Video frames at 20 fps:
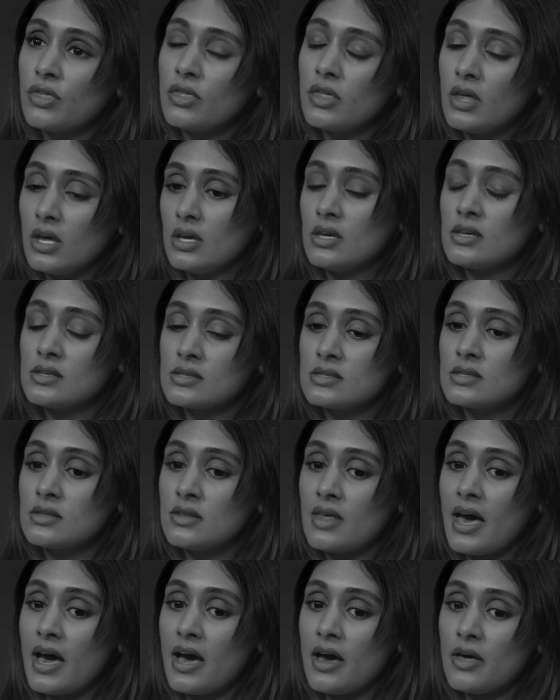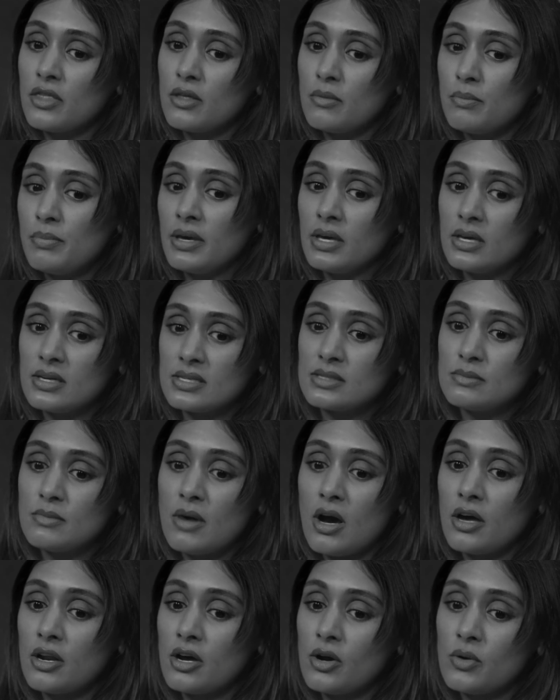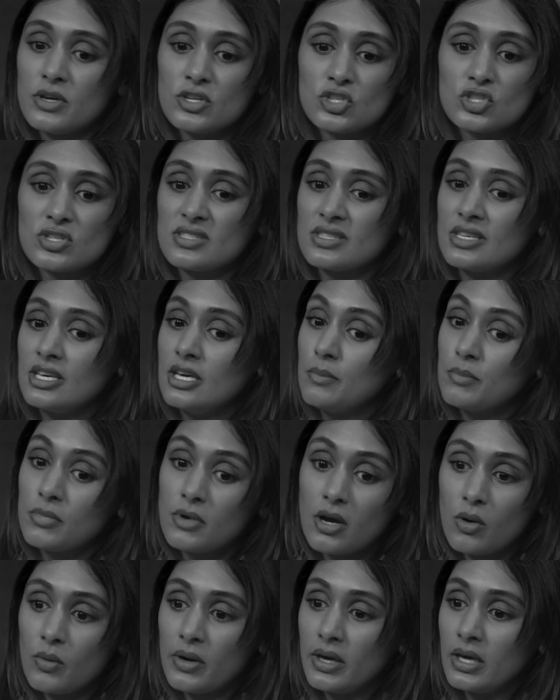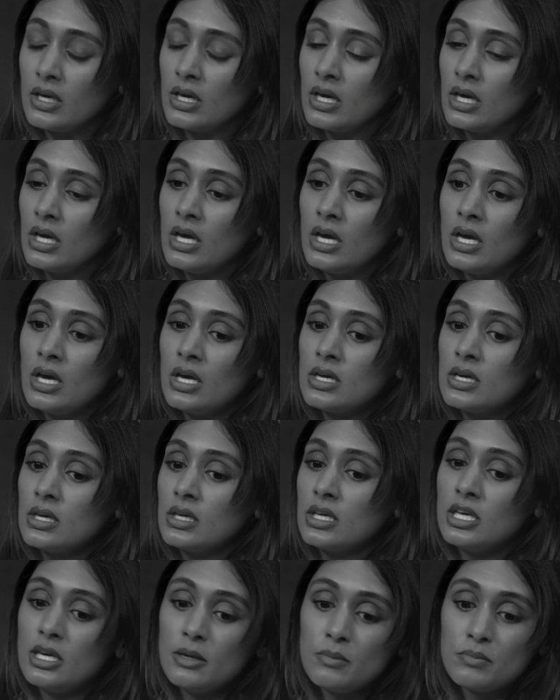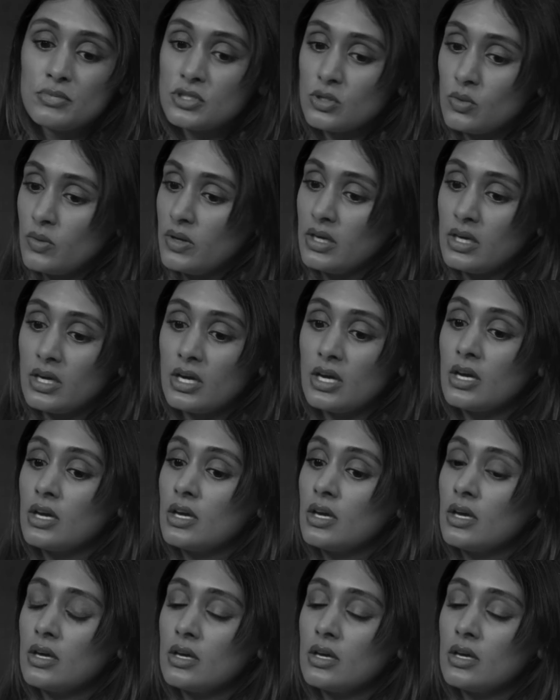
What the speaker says: things that the biggest motto is just keep going, keep doing it.